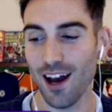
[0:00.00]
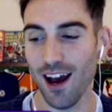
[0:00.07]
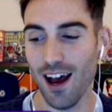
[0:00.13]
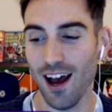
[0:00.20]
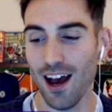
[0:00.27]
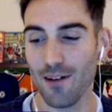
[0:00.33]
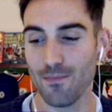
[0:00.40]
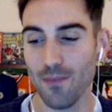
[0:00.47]

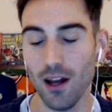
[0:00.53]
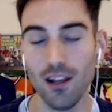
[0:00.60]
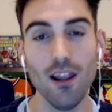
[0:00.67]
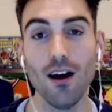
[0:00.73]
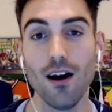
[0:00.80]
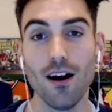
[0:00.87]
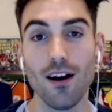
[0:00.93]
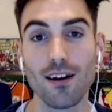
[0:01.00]
And
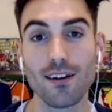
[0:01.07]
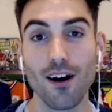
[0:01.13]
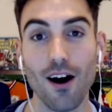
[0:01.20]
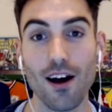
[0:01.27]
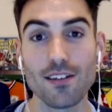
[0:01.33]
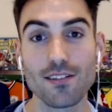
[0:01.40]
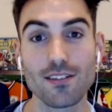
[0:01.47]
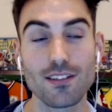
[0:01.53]
look,
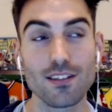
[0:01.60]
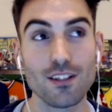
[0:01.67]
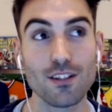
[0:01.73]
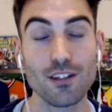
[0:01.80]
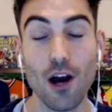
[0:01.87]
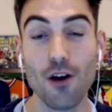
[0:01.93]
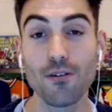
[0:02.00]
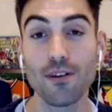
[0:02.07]
guys, you
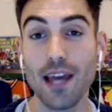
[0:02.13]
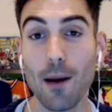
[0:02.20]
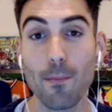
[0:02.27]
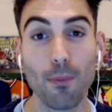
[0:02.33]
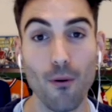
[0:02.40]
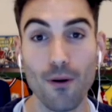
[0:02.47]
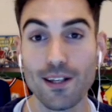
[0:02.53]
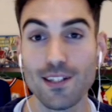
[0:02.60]
don't
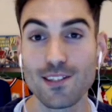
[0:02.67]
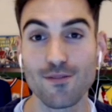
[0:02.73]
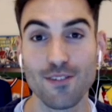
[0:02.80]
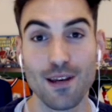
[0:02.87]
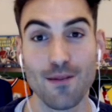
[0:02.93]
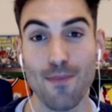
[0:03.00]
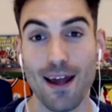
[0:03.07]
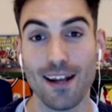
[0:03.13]
get points
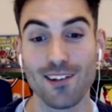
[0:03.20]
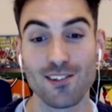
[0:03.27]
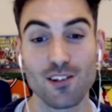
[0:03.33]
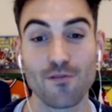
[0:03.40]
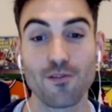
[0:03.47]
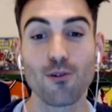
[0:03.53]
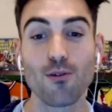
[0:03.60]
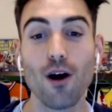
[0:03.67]
for your bench.
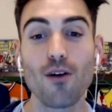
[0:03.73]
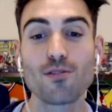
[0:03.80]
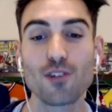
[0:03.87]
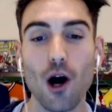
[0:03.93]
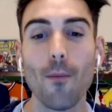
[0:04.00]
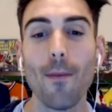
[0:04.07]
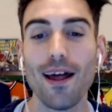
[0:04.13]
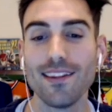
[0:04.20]
So for all those
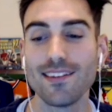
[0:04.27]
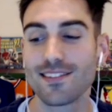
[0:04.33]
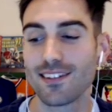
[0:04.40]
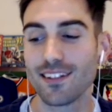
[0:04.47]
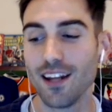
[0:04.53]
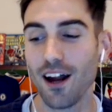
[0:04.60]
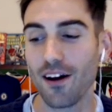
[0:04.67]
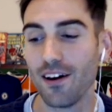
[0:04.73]
comments
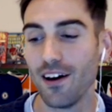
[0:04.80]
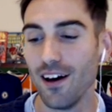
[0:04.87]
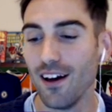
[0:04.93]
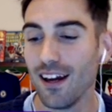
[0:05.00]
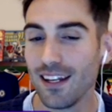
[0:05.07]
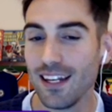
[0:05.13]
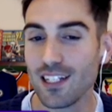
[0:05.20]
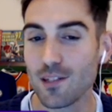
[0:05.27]
that,
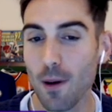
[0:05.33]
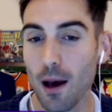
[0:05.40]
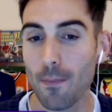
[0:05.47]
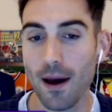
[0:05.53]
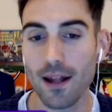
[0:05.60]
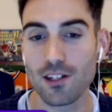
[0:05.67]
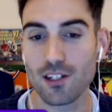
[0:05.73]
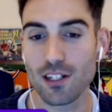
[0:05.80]
needs a better
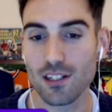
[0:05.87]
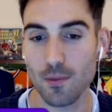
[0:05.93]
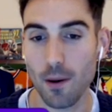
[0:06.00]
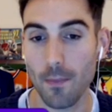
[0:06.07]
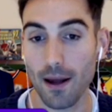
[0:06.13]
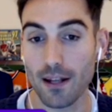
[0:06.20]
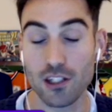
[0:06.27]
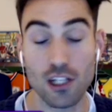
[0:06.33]
bench, needs a
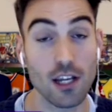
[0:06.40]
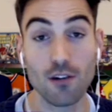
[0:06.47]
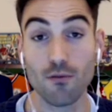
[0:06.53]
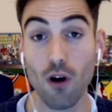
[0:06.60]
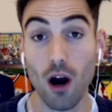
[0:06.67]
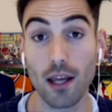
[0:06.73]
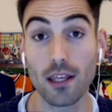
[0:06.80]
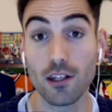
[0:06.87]
better bench, yeah, you're
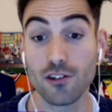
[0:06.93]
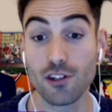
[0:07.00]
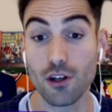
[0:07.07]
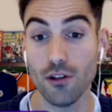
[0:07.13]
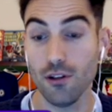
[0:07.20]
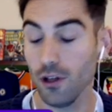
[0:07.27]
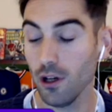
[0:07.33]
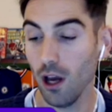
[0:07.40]
right, you
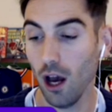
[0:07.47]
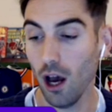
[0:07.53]
do.